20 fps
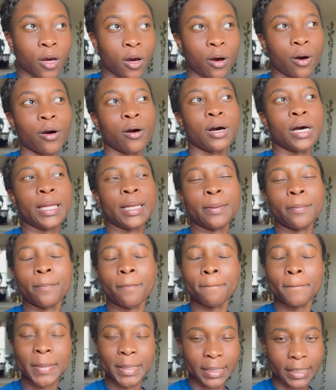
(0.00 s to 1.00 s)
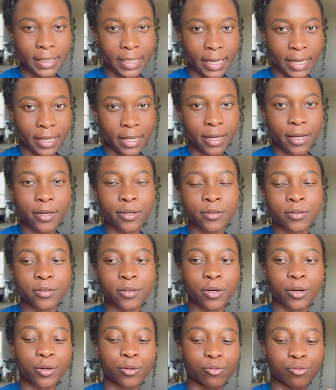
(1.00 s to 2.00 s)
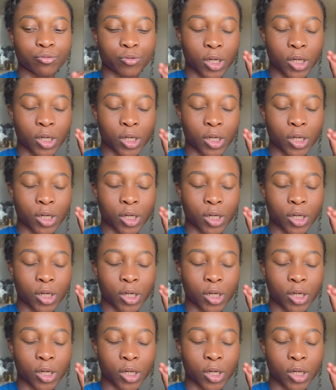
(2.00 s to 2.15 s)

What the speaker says: on Monday. So